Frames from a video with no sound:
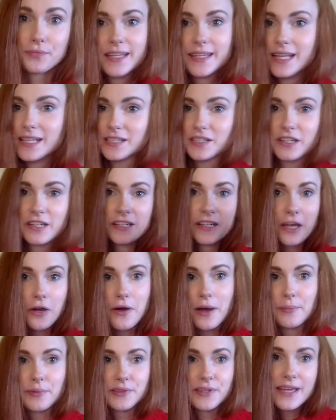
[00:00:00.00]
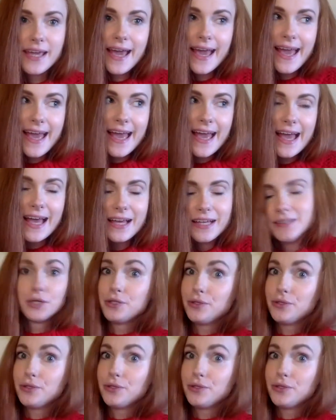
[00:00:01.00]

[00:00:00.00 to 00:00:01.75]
that's gonna go up in the air.